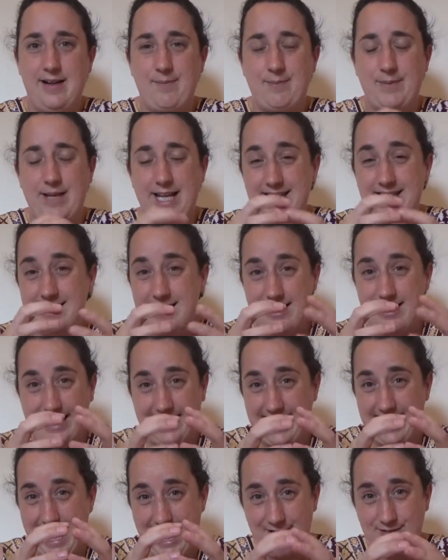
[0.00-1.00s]
into that
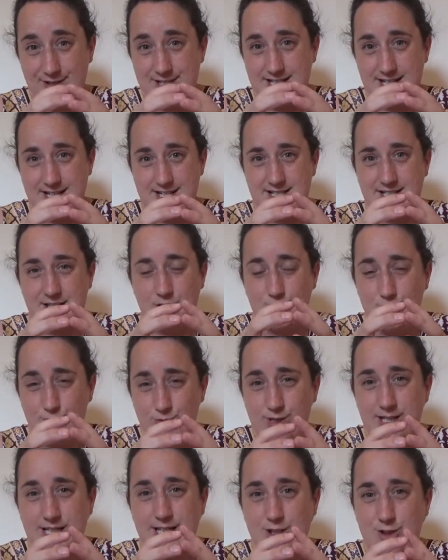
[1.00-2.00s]
inheritance that
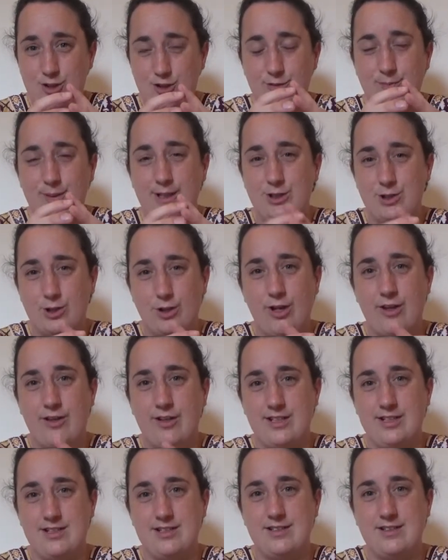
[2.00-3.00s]
really should have been
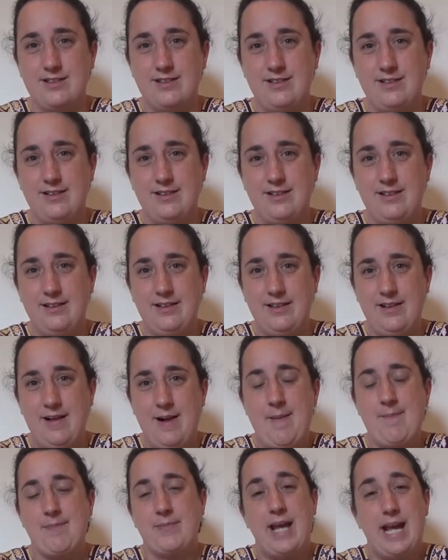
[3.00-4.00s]
Jonathan's.
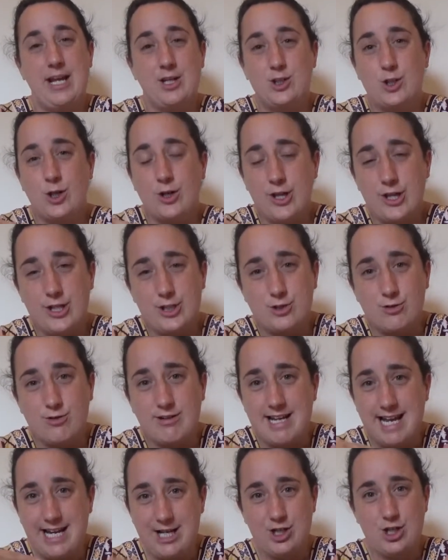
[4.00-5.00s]
And Jonathan's
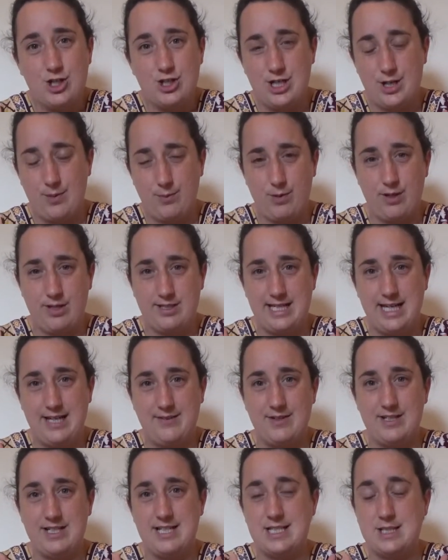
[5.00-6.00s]
relationship with
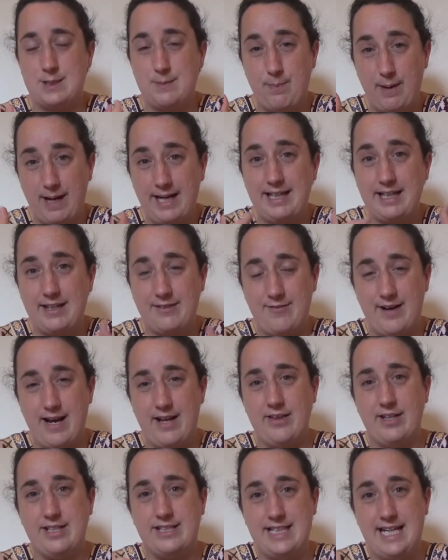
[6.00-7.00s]
David, despite the fact
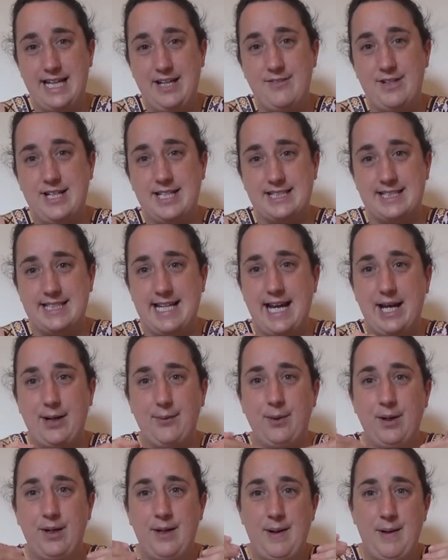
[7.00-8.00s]
that David is
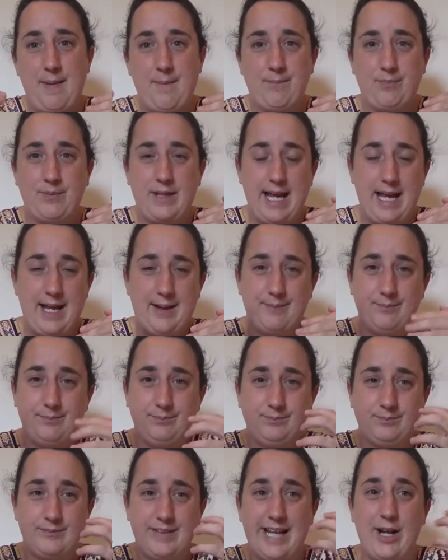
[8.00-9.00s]
now in
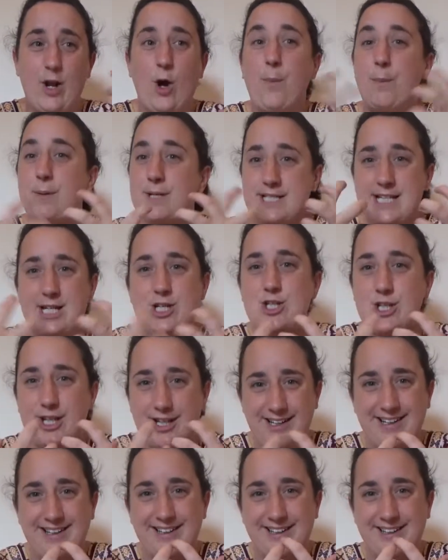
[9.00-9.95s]
opposition